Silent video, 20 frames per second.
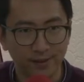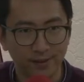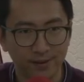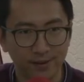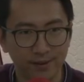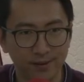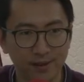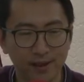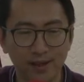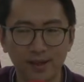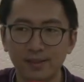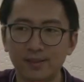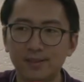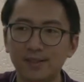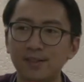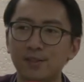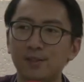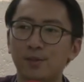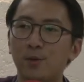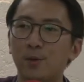They are
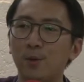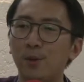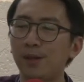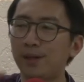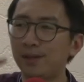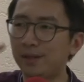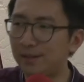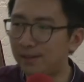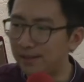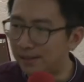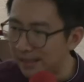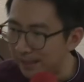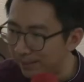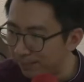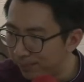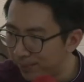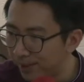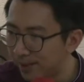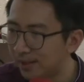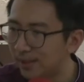just going
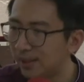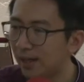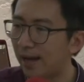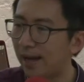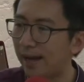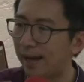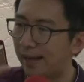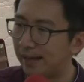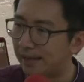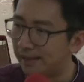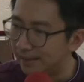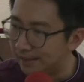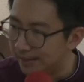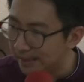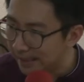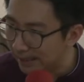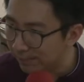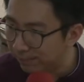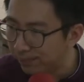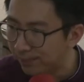deeper and
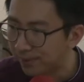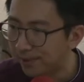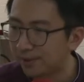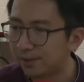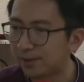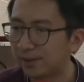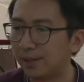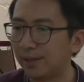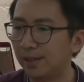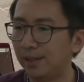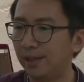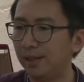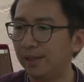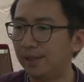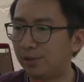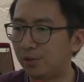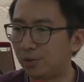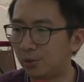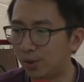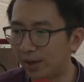deeper
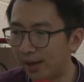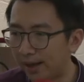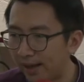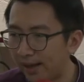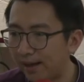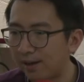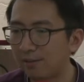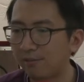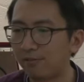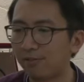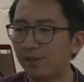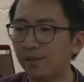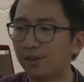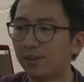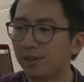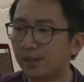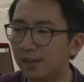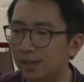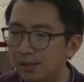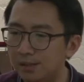into
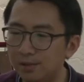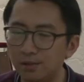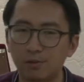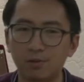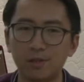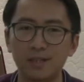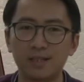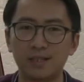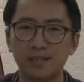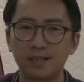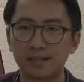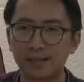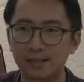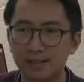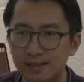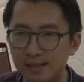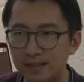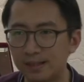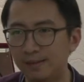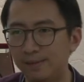ever-increasing
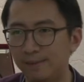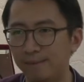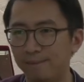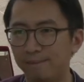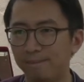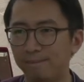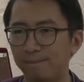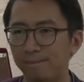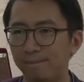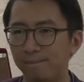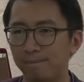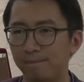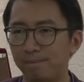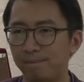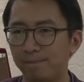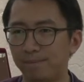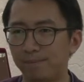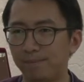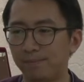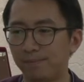sin.
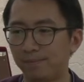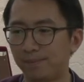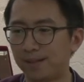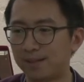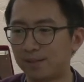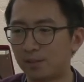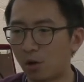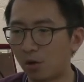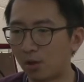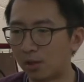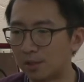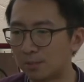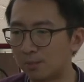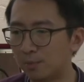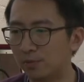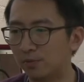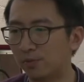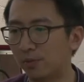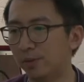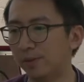That's Douglas'
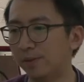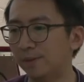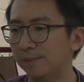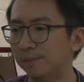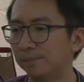move for you.